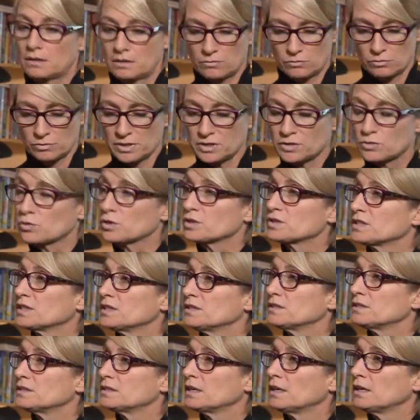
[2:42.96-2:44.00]

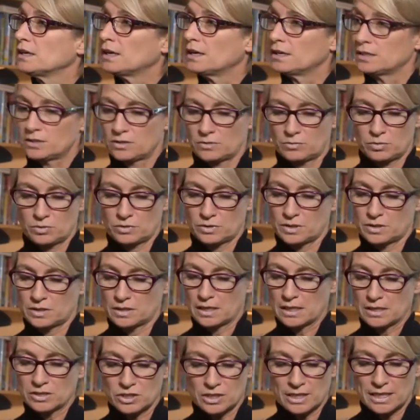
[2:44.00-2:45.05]
resources and to
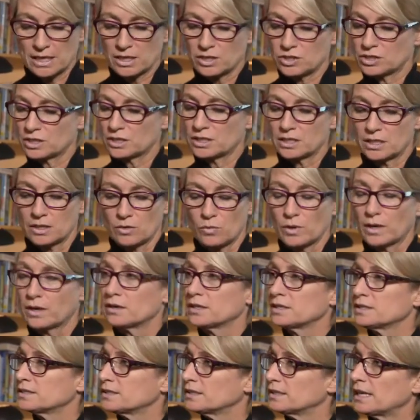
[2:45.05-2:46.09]
put education and
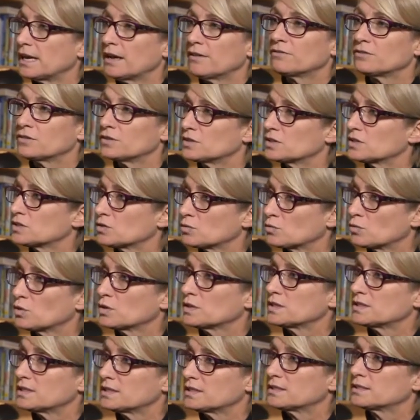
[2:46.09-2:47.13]
awareness and efforts
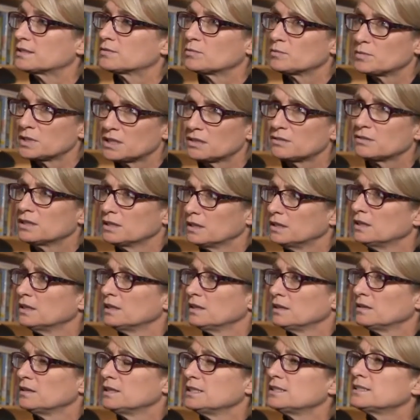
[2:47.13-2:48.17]
towards this. I mean,
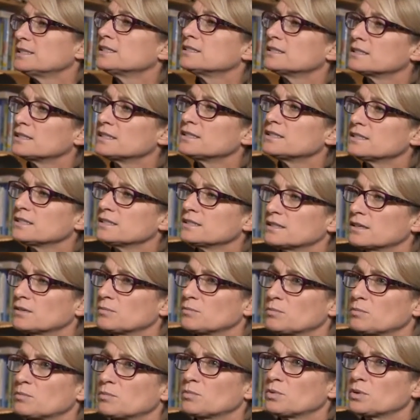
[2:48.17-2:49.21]
this is a
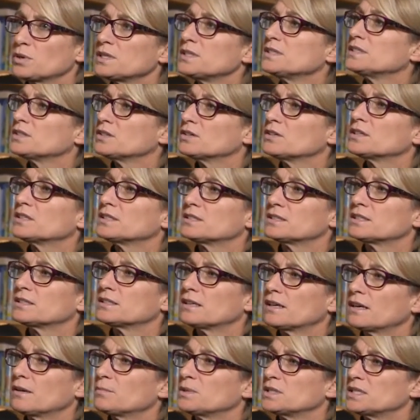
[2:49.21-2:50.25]
pretty serious
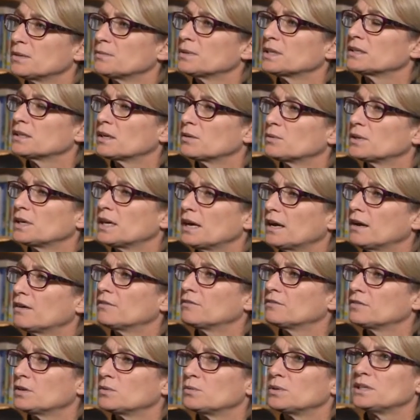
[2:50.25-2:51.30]
epidemic that we
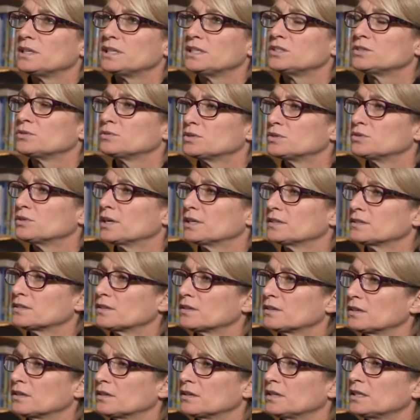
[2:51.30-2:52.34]
have that we need to address
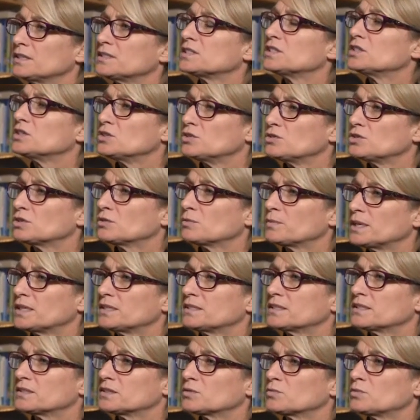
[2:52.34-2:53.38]
on an institutional
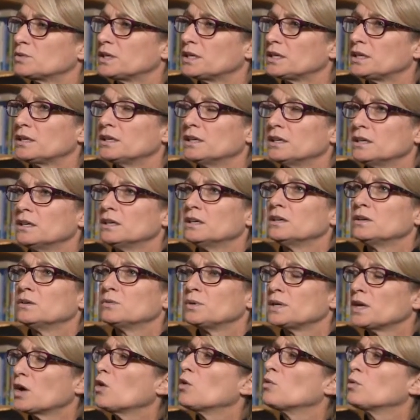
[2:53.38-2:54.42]
basis. We
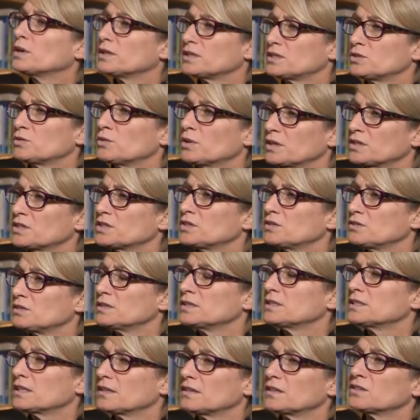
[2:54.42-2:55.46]
owe it to our
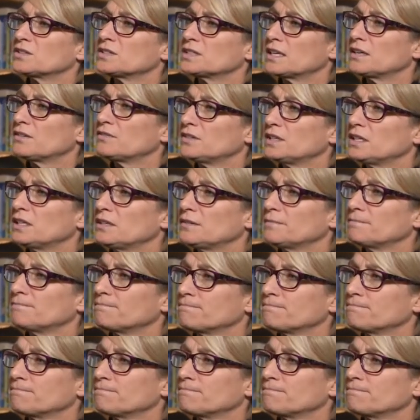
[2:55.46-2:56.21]
students and their safety.